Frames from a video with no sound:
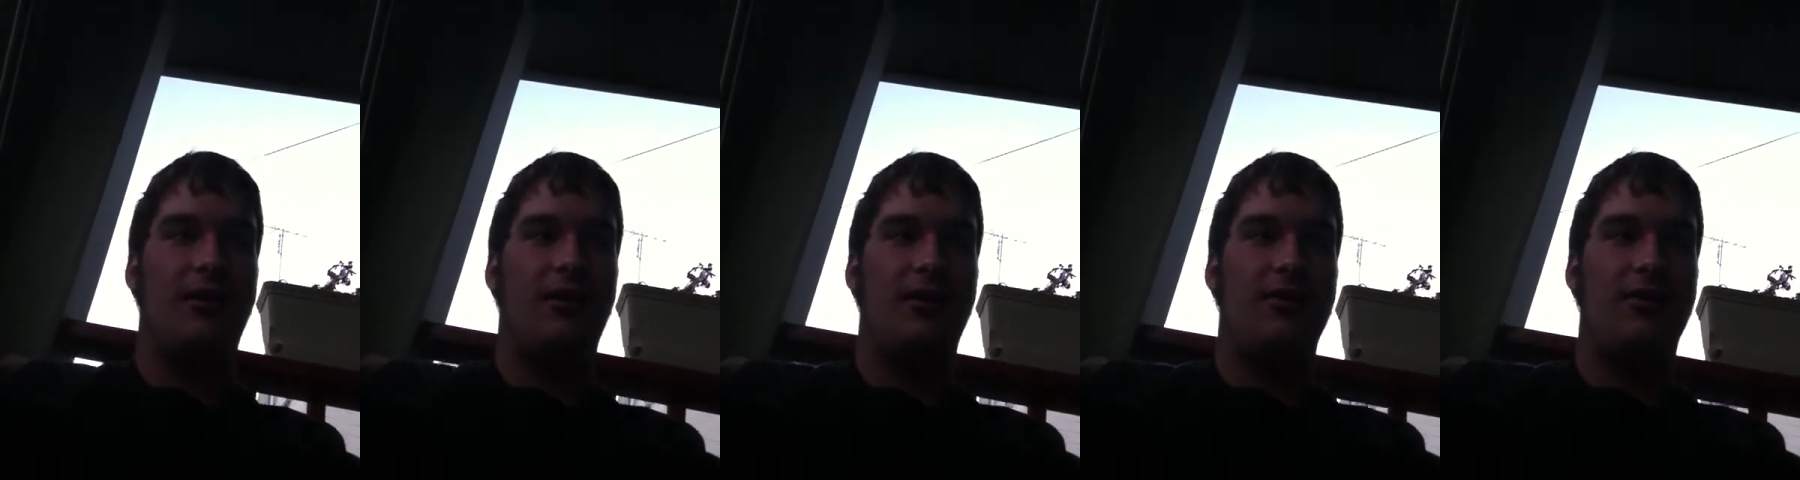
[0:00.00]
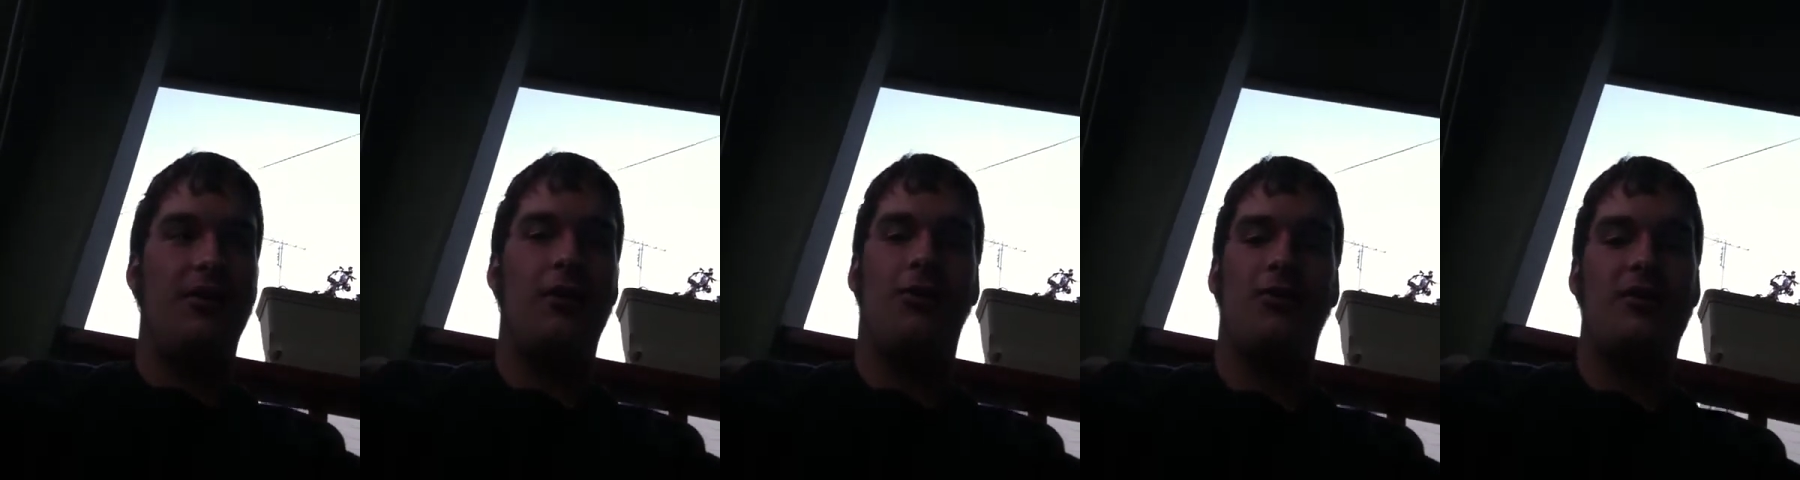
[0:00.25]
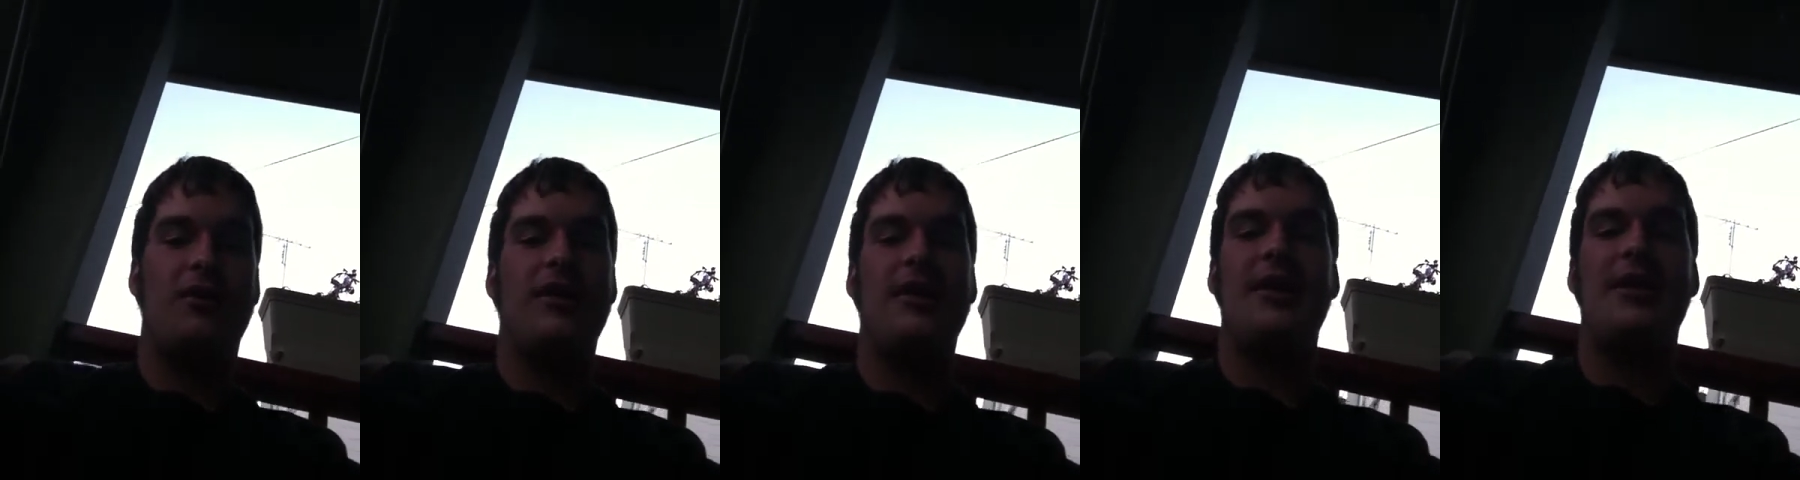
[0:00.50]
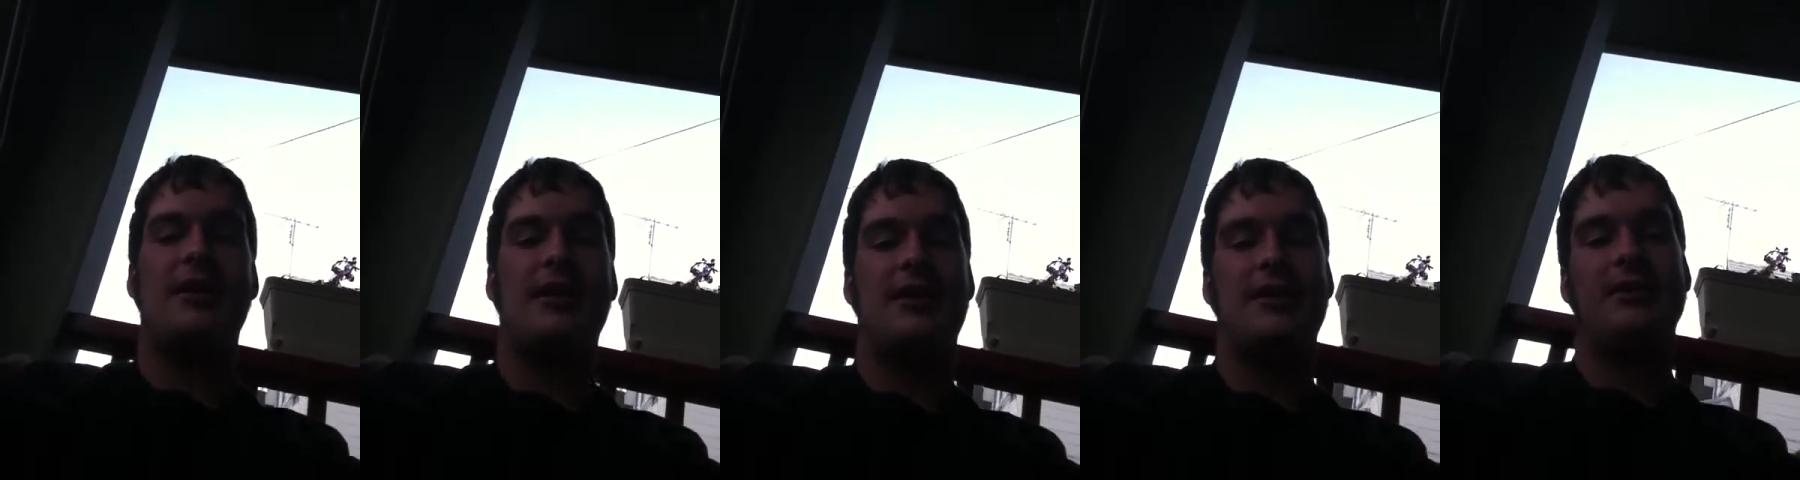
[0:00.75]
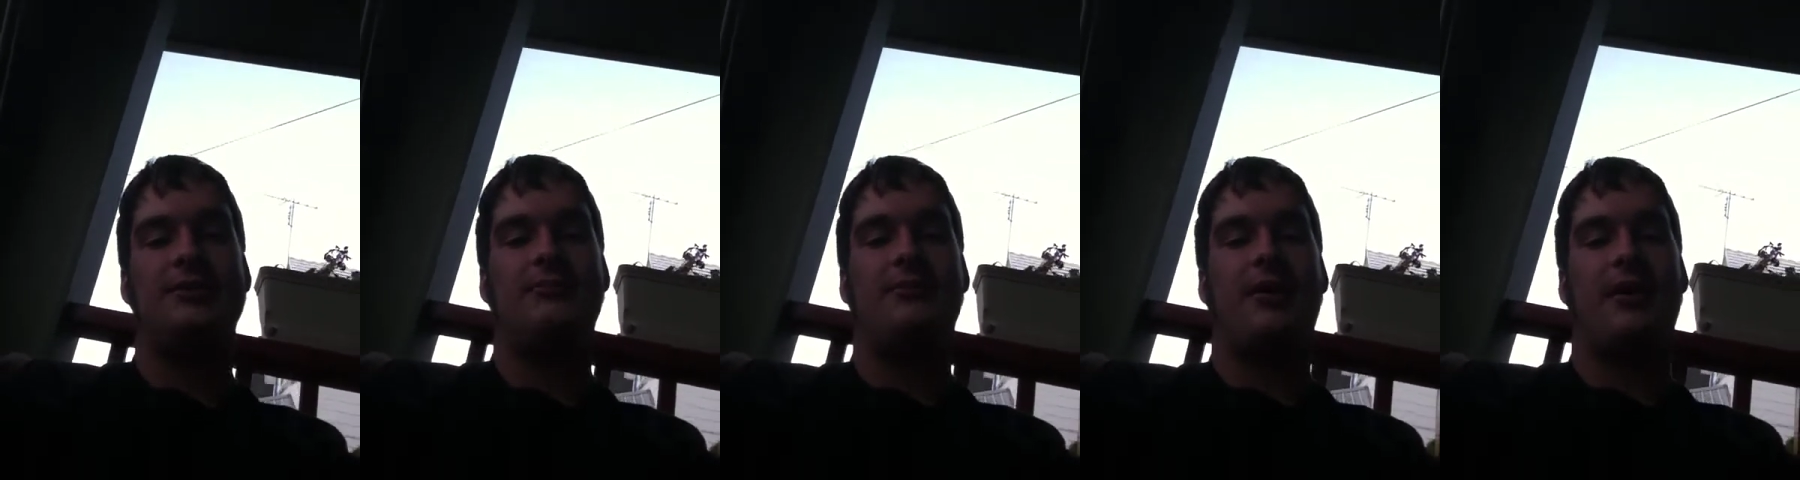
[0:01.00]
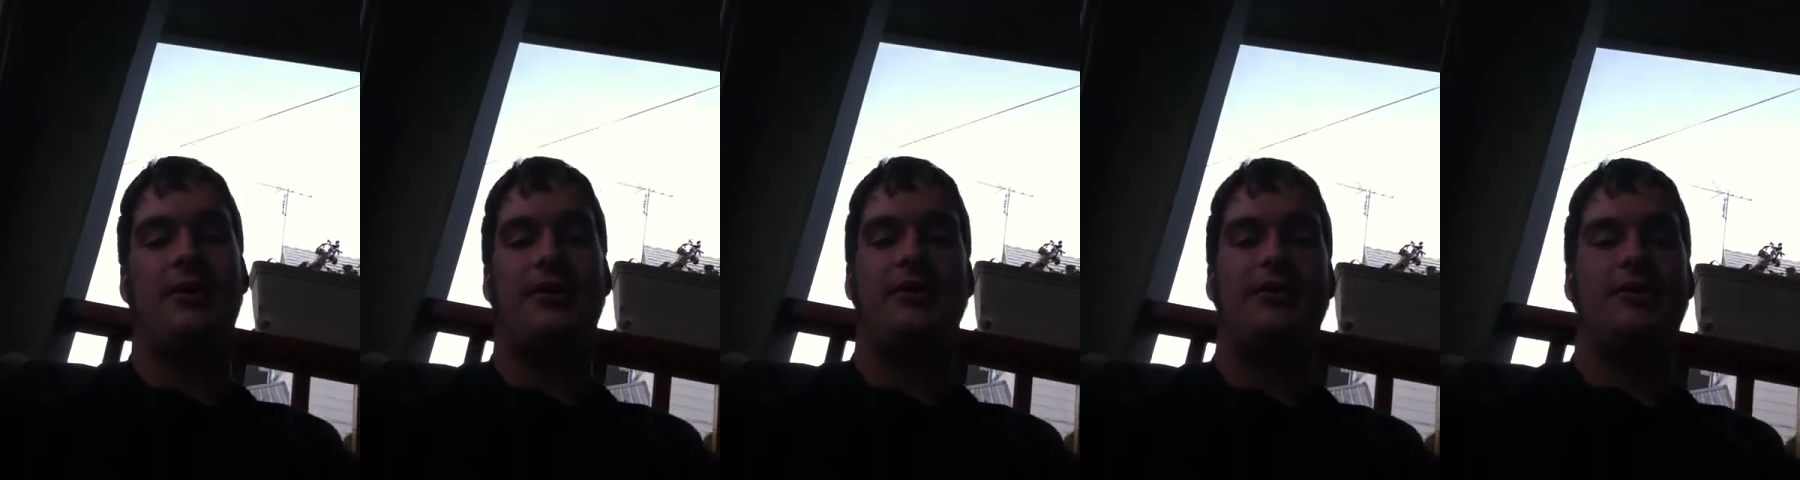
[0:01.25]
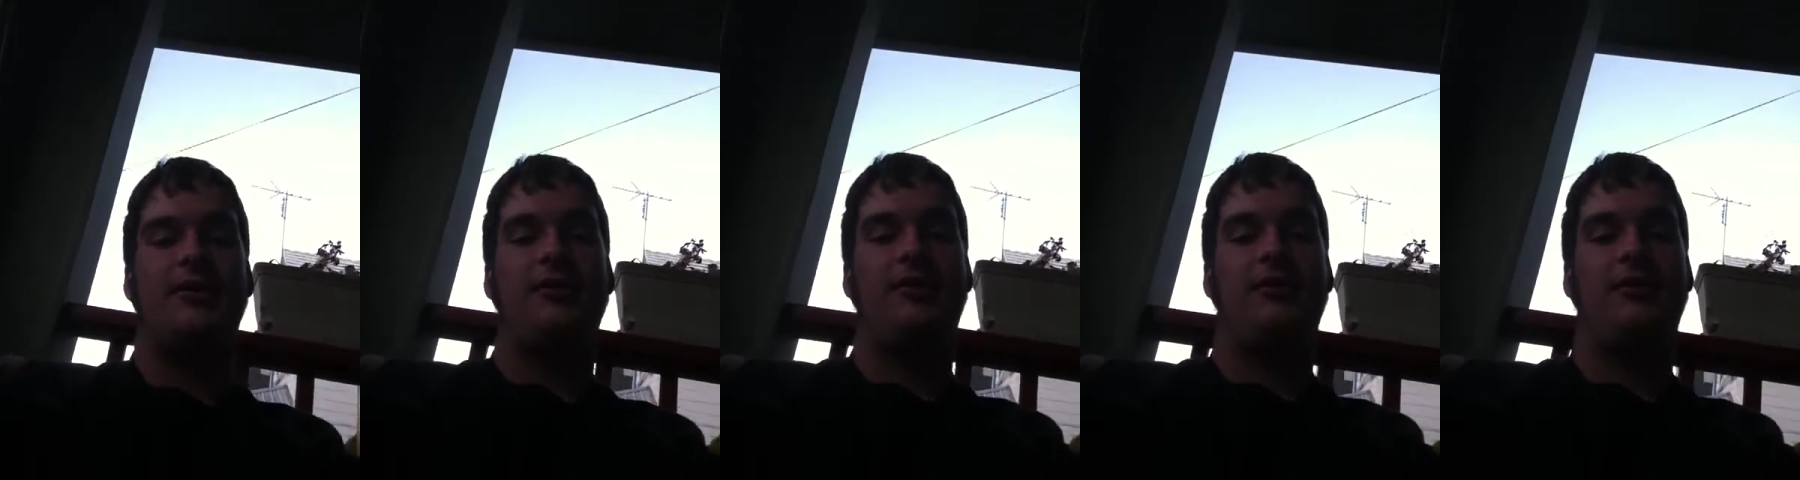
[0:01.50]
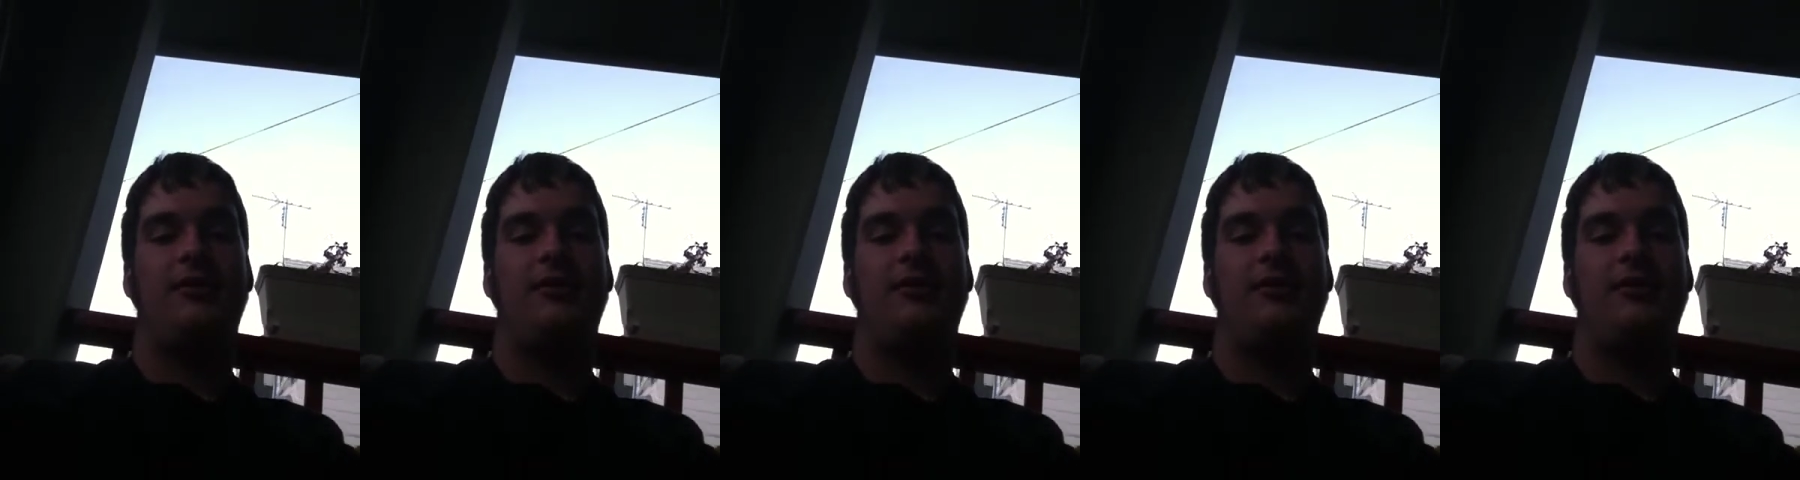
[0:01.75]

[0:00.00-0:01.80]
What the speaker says: you don't need it as much.